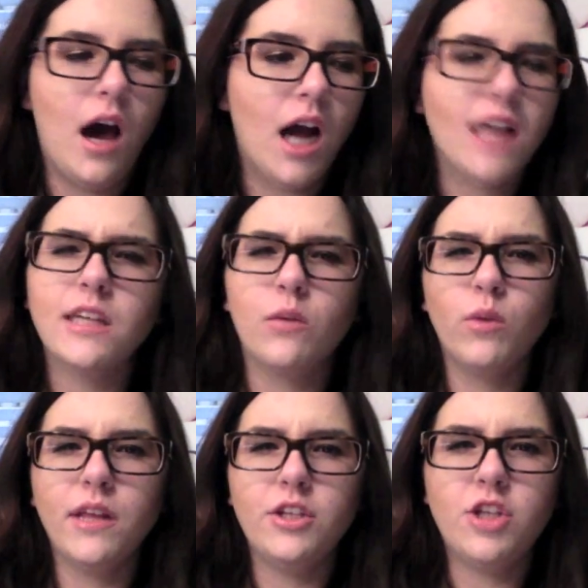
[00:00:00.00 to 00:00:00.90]
because it can
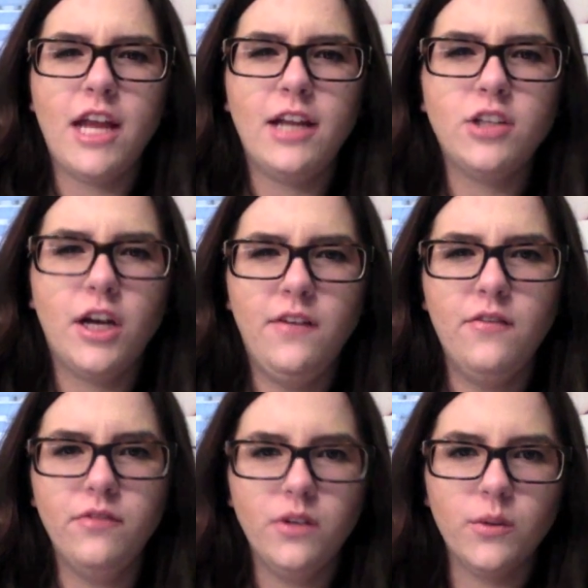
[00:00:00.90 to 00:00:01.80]
really change how you
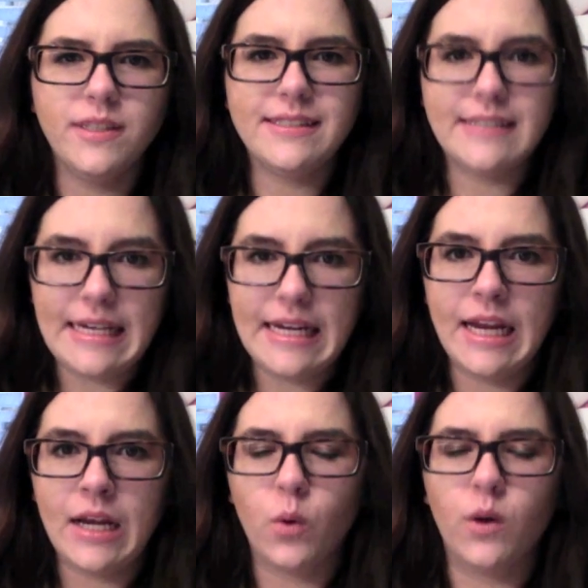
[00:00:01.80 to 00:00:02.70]
view a
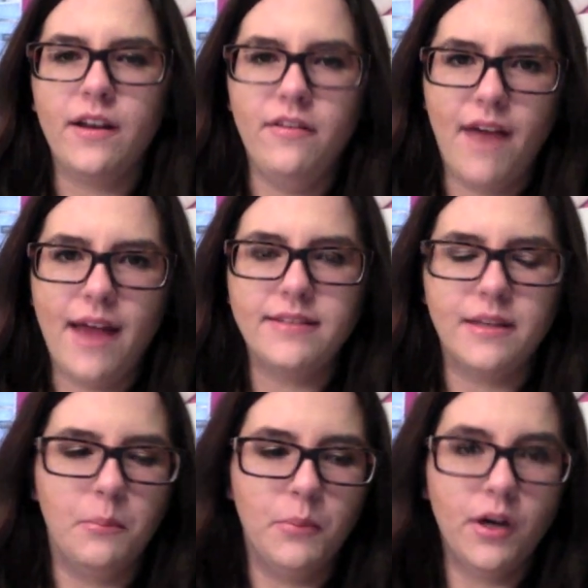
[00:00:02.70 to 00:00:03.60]
scene or an event
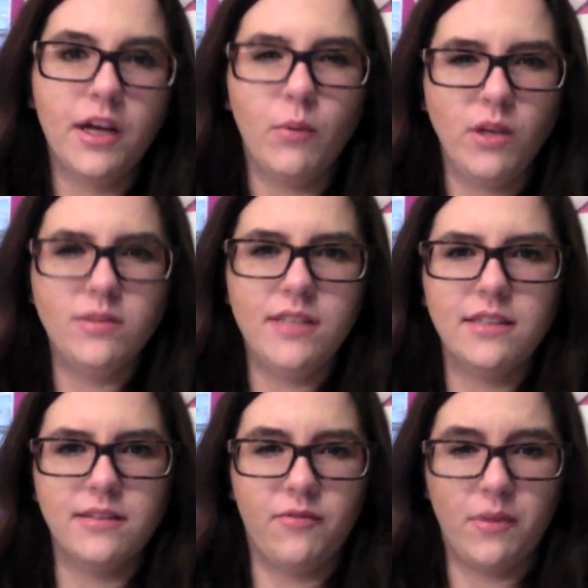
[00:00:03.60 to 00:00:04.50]
in a book when you see
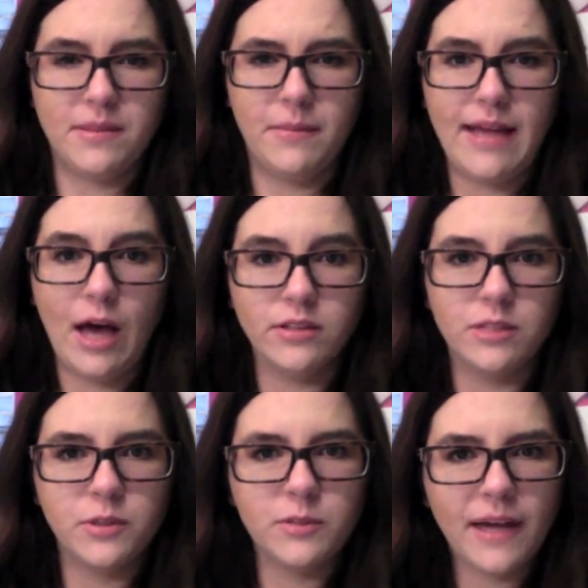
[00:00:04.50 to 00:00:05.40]
it from somebody
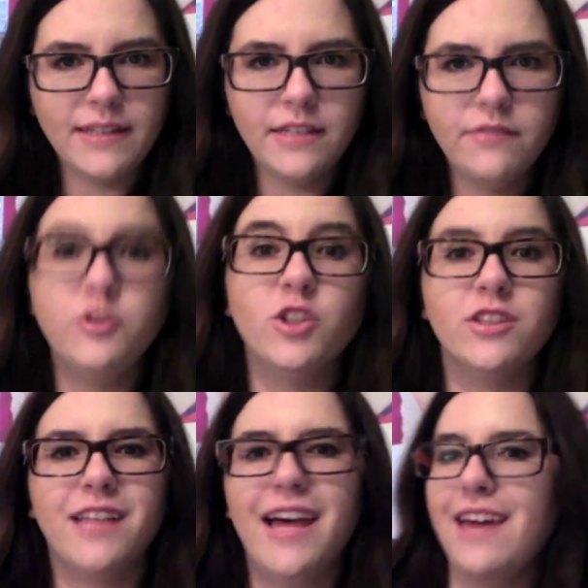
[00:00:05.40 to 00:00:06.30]
else's perspective,
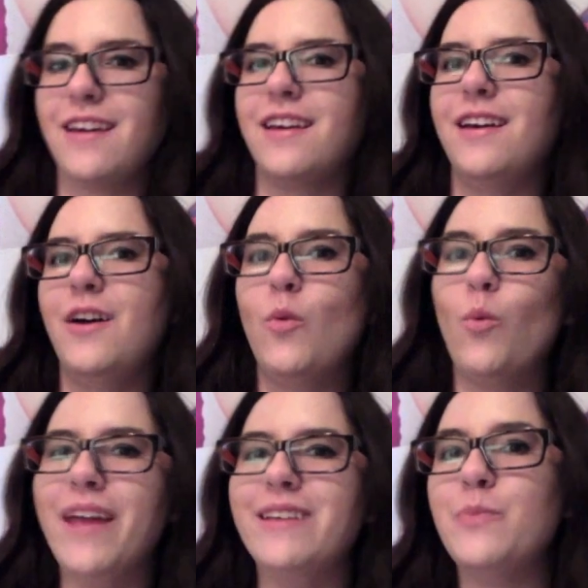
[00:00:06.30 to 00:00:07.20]
just like
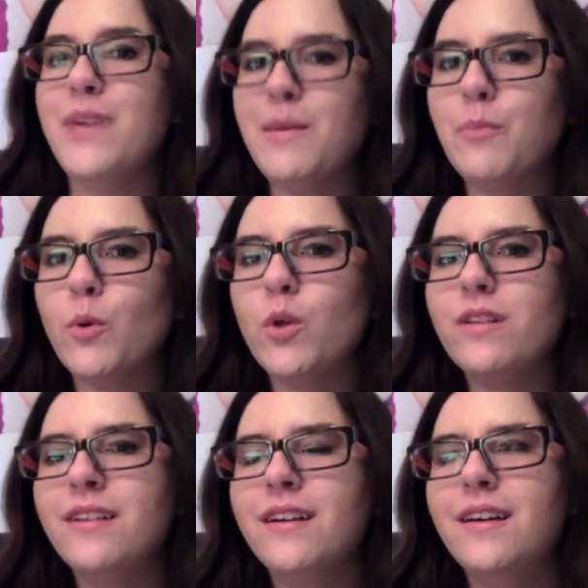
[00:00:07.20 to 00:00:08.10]
we as
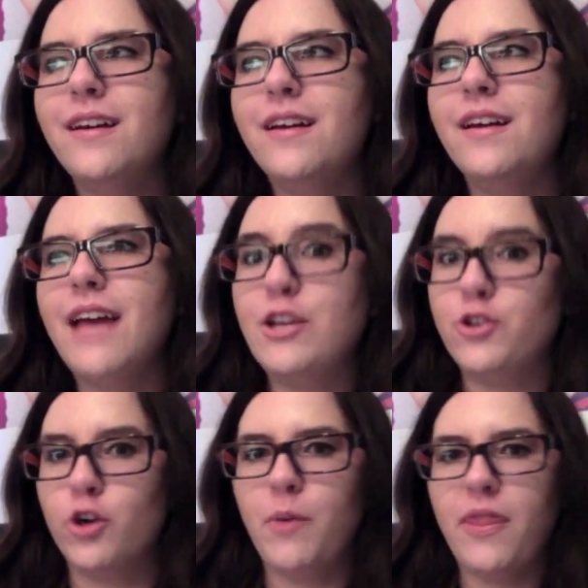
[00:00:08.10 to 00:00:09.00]
people
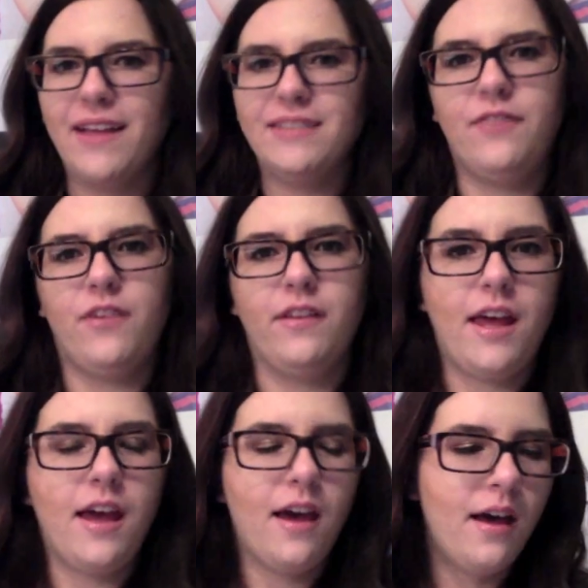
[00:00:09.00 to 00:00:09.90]
interpret things differently.